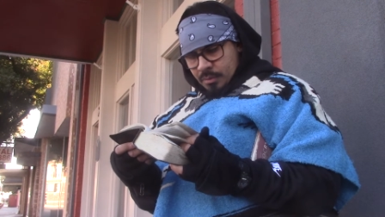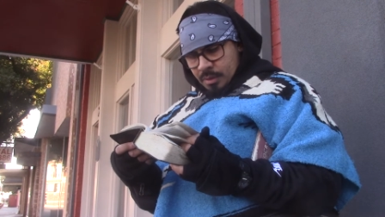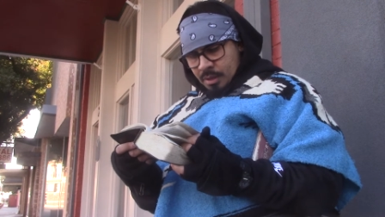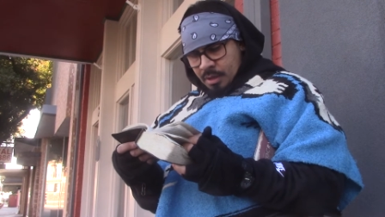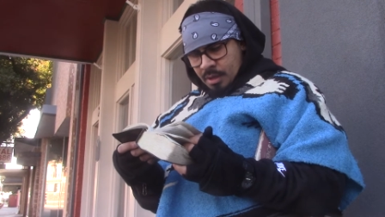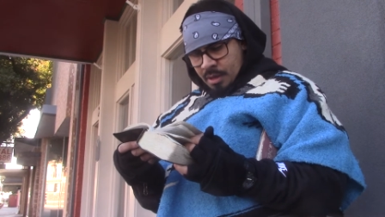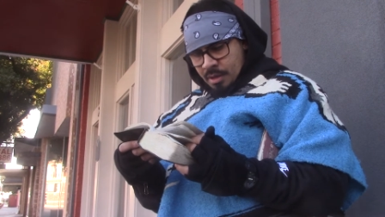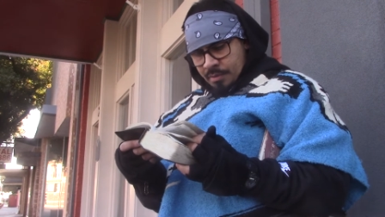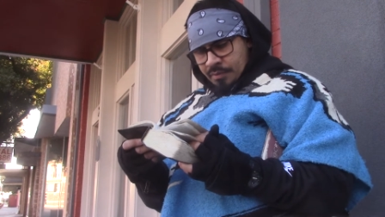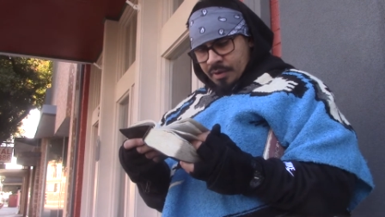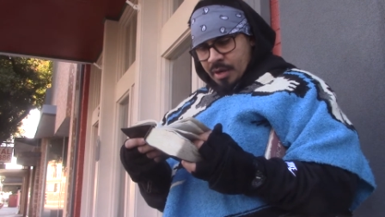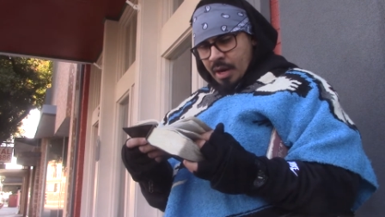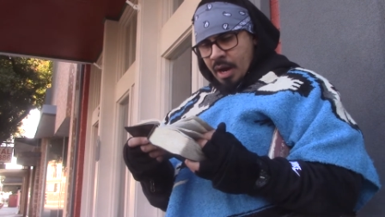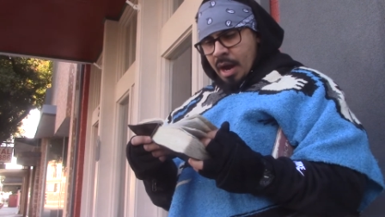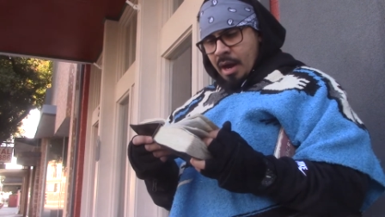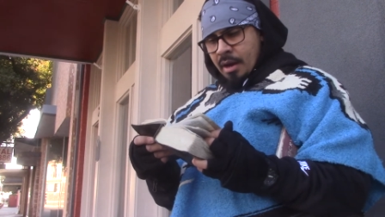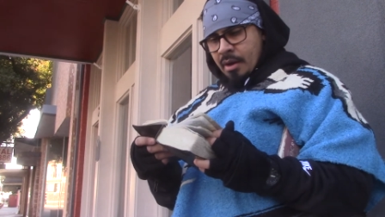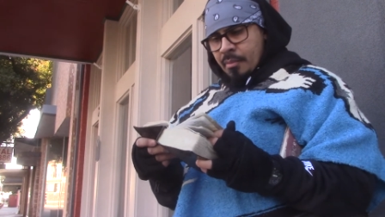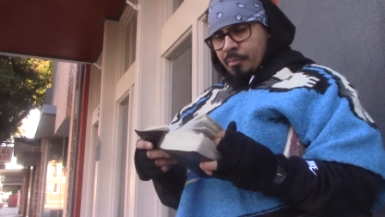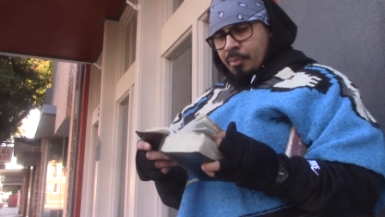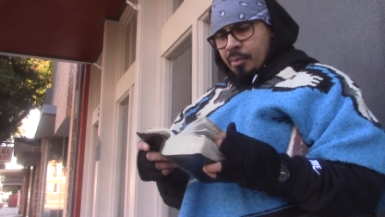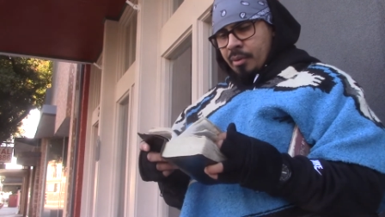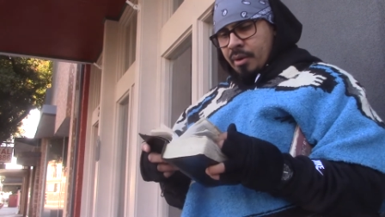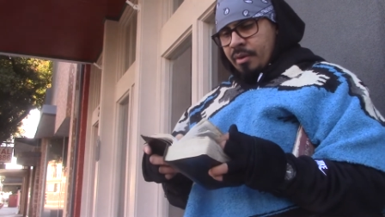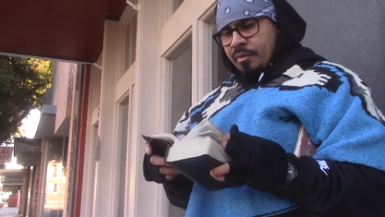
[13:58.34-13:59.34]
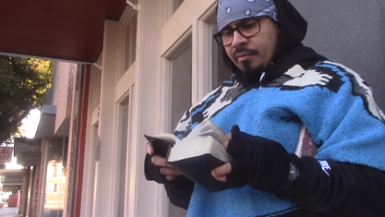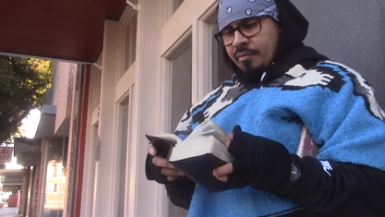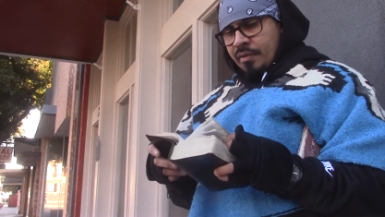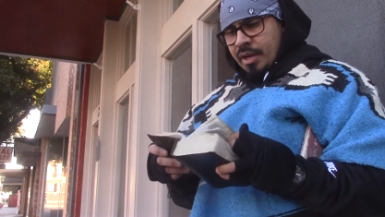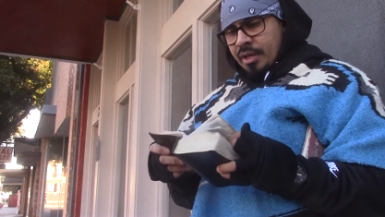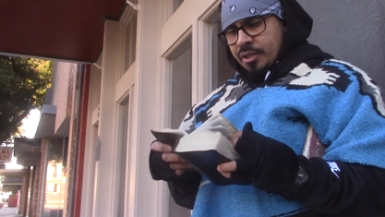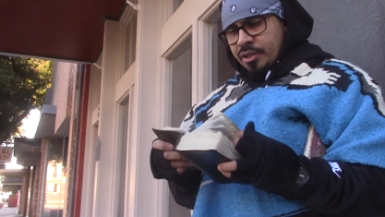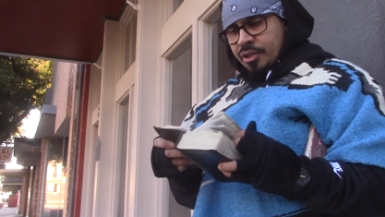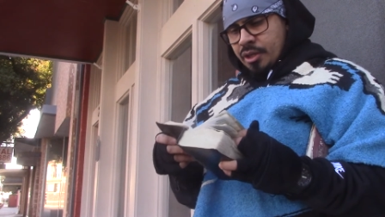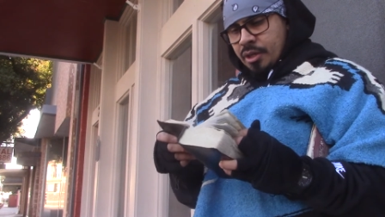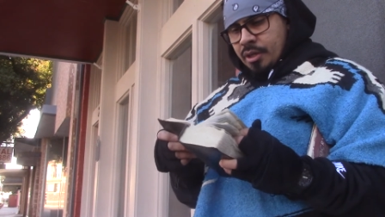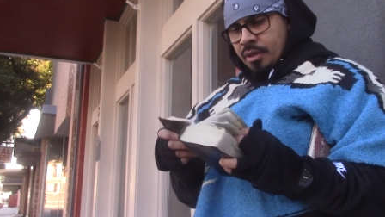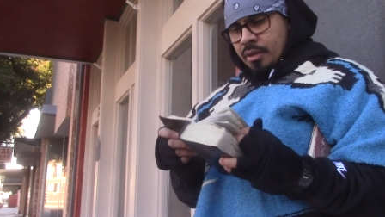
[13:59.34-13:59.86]
If God
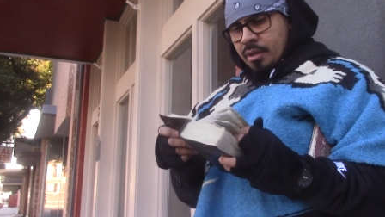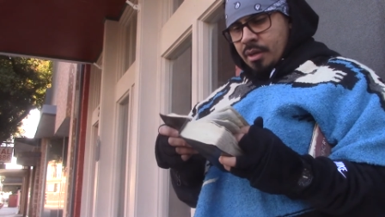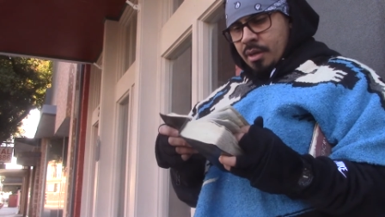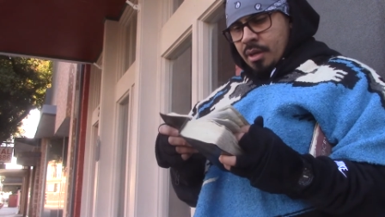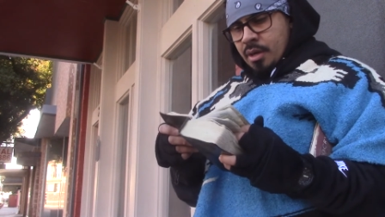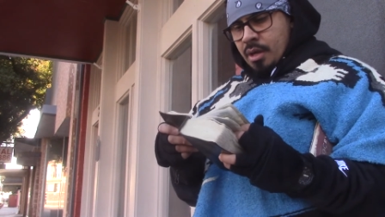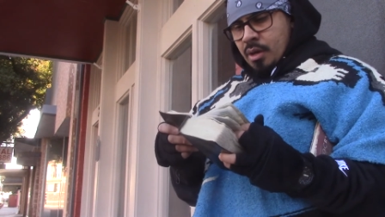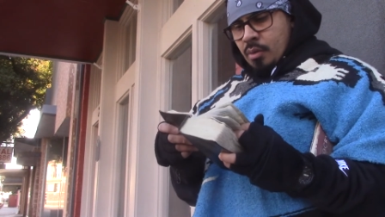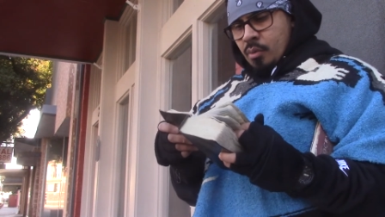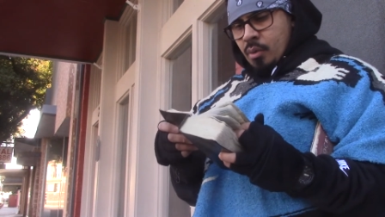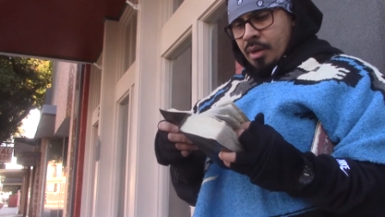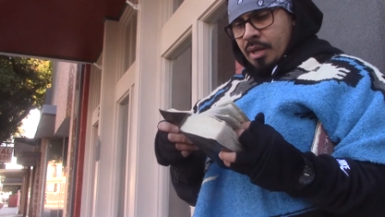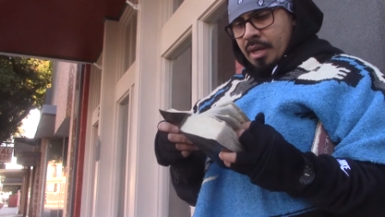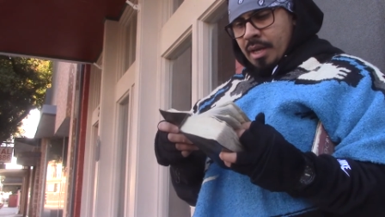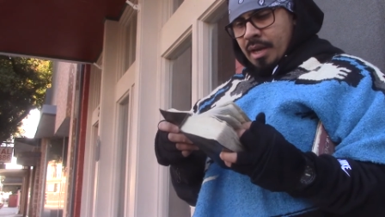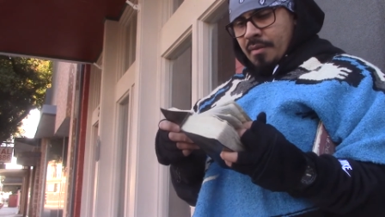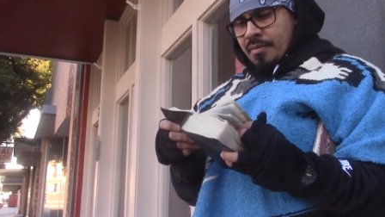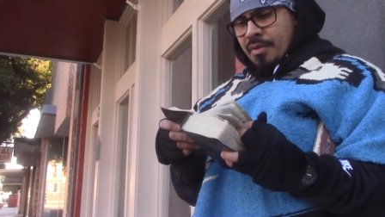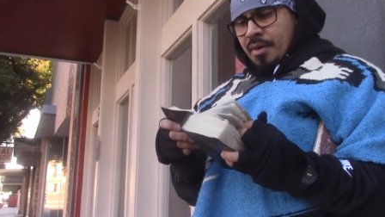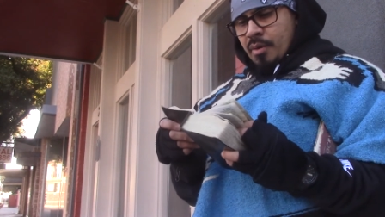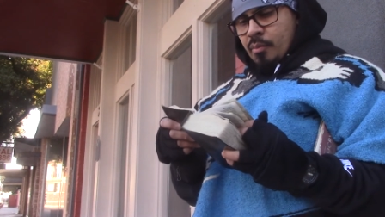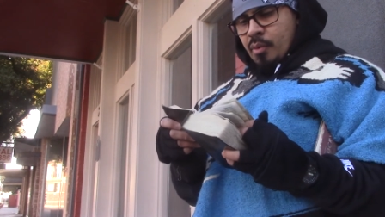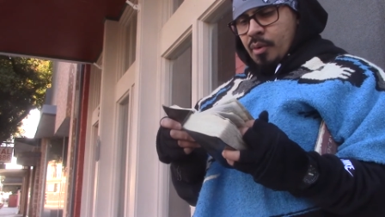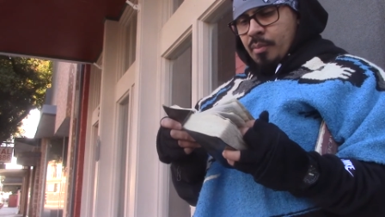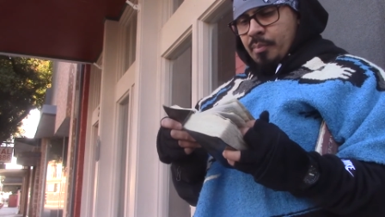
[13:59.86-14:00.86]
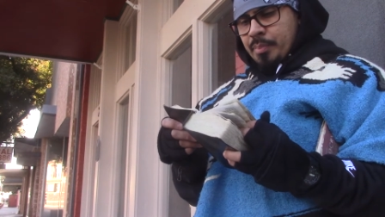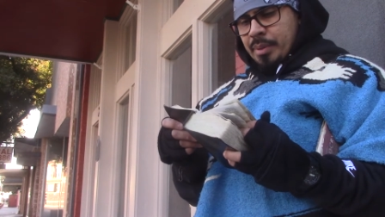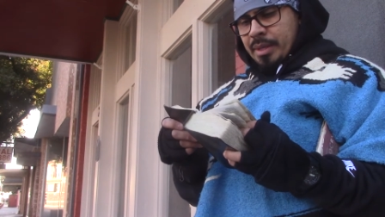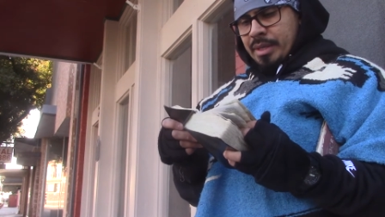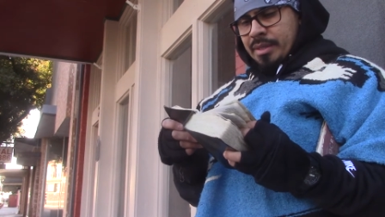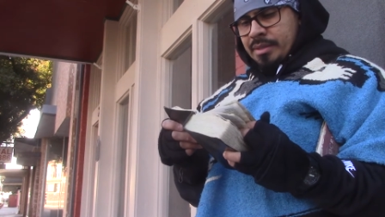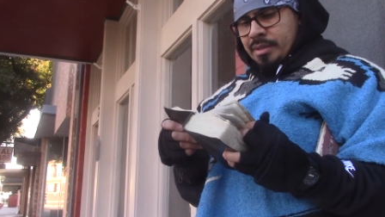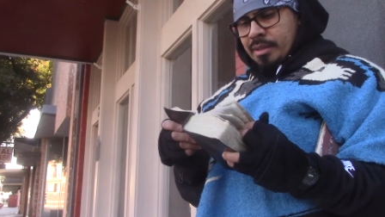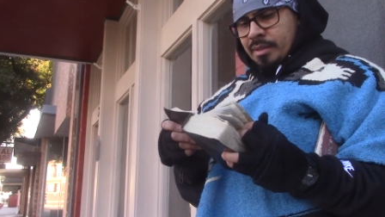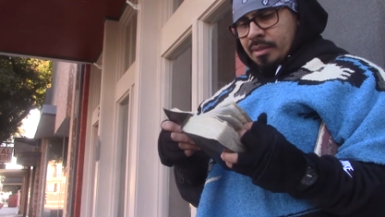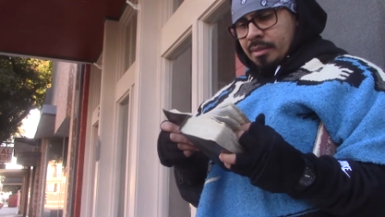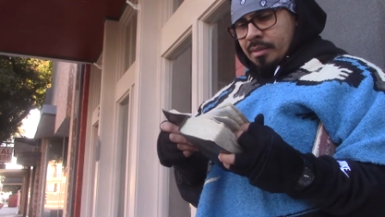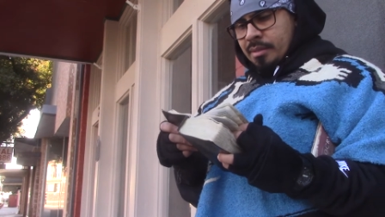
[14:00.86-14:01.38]
peradventure will give them
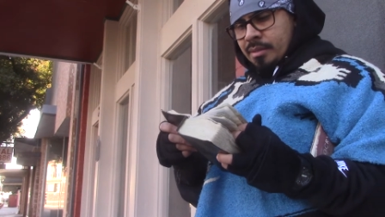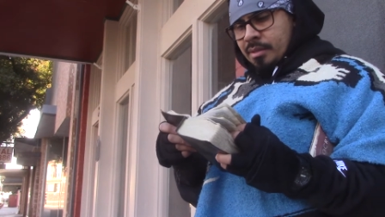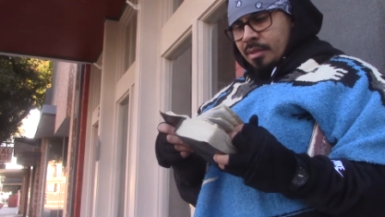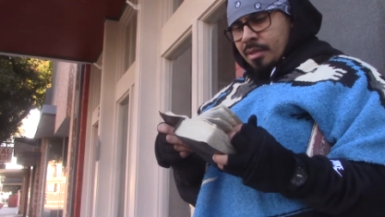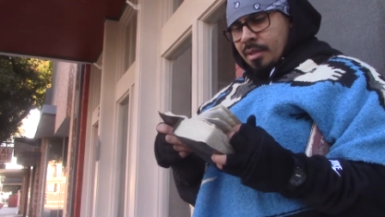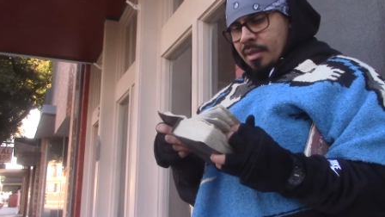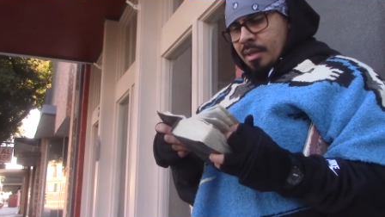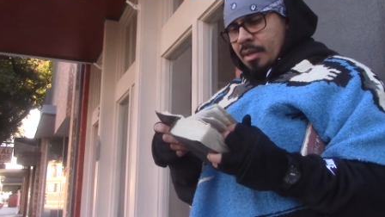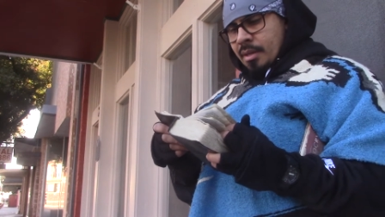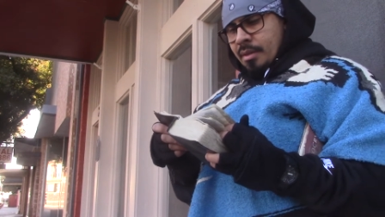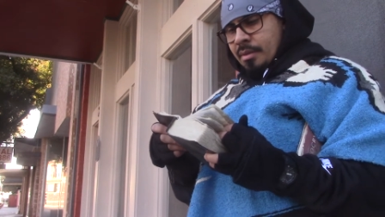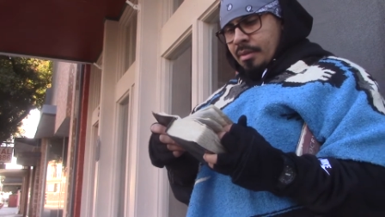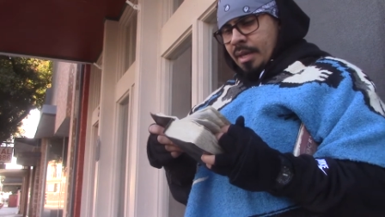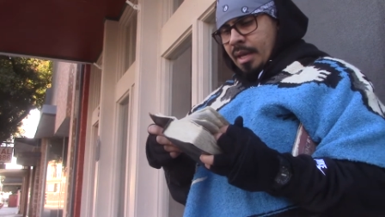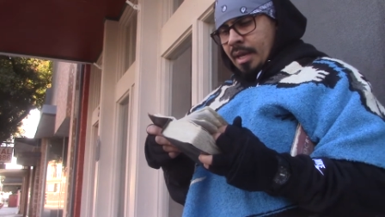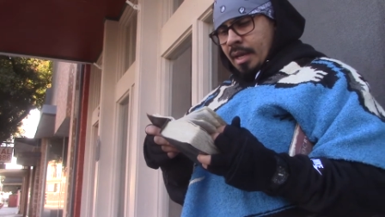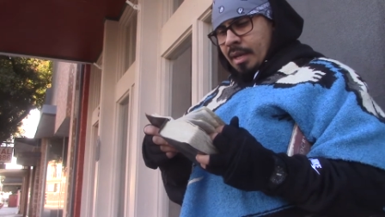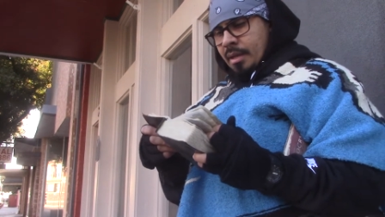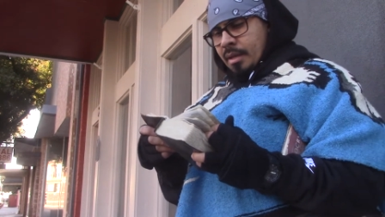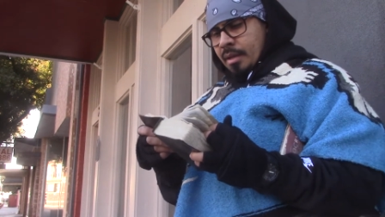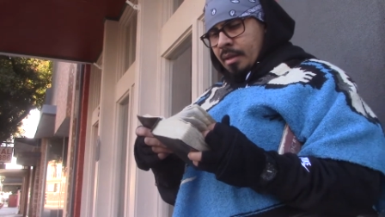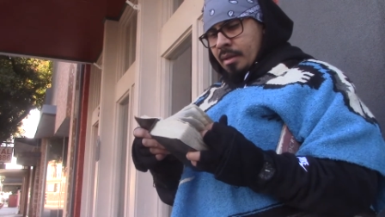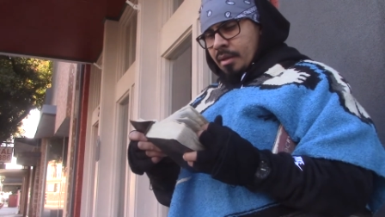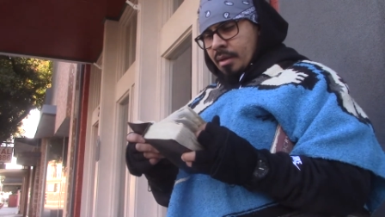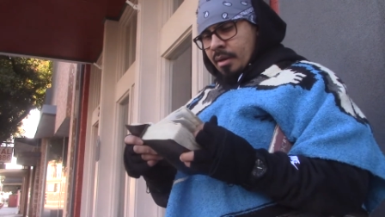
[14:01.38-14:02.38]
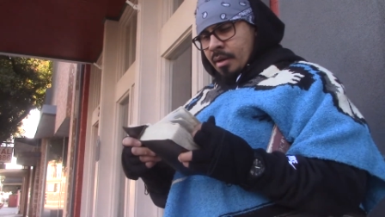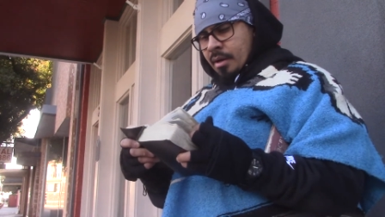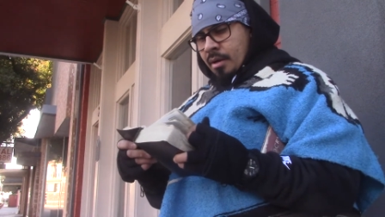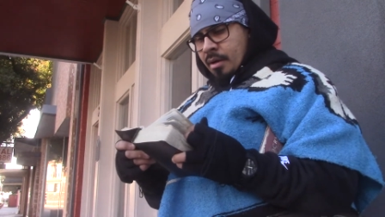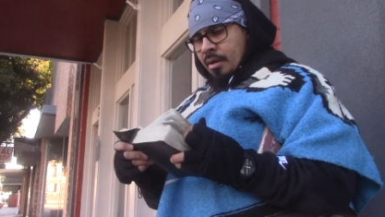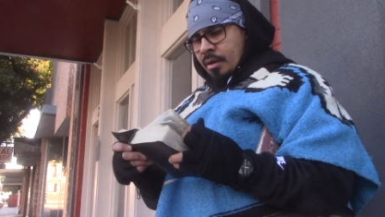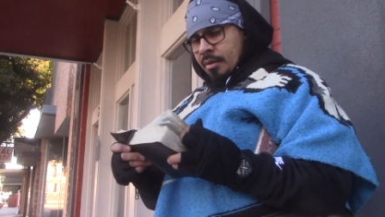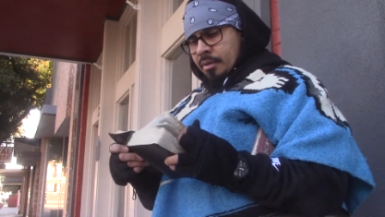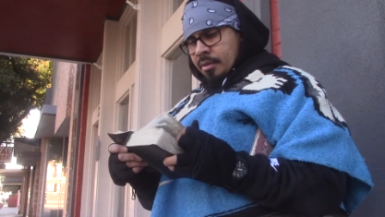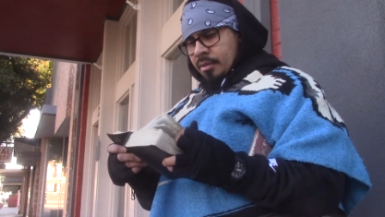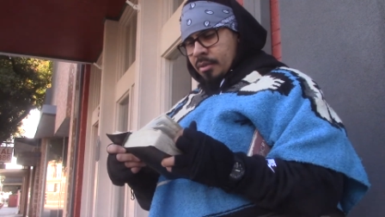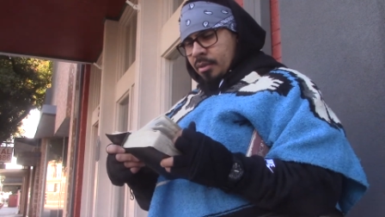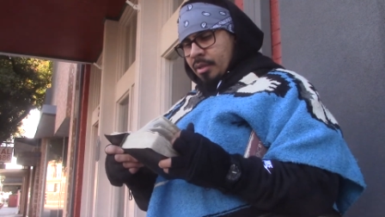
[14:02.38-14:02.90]
repentance they,
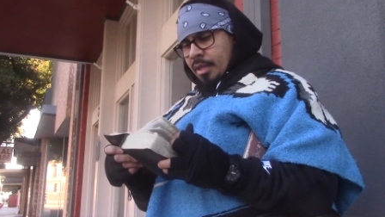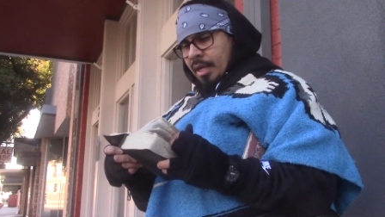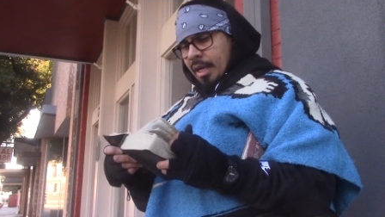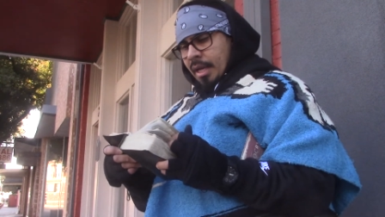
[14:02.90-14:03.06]
uh, to the